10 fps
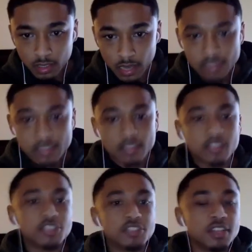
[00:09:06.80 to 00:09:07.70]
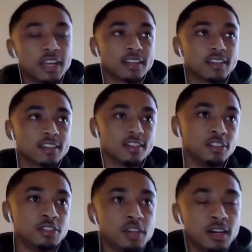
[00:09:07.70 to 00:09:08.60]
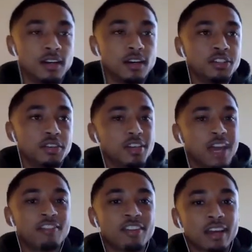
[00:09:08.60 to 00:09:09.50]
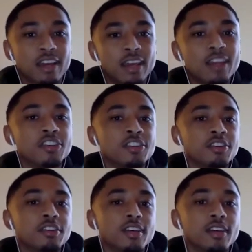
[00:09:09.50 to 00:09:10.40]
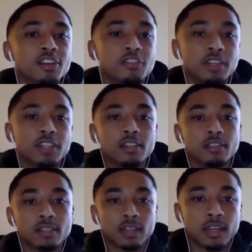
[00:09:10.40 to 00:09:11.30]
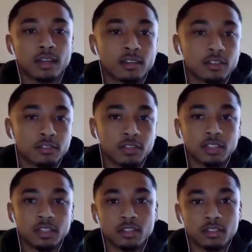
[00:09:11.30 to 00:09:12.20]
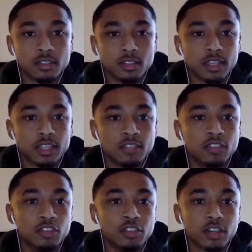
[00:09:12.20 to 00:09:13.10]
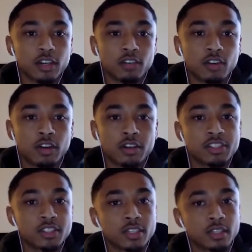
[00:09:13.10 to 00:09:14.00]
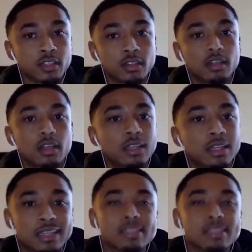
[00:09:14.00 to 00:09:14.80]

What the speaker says: I seen that you have like a hand in your videos, like editing your videos and like even doing your cover art and shit like that. Like that's